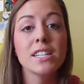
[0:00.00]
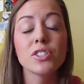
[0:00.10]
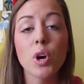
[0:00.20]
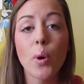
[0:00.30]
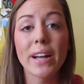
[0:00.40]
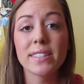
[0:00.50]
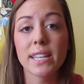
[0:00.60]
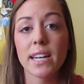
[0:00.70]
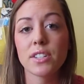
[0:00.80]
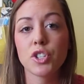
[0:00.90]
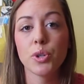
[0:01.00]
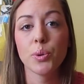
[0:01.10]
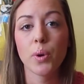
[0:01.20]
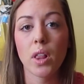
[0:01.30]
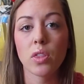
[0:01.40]
So I decided
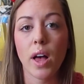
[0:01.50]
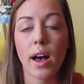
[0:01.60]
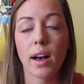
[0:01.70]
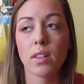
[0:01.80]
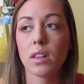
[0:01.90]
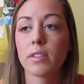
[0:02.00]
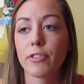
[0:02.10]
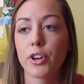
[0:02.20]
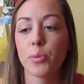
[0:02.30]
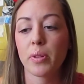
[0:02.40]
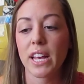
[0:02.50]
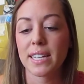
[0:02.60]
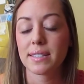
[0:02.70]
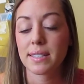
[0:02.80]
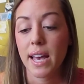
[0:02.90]
to look for a new
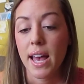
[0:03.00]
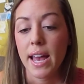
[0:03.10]
place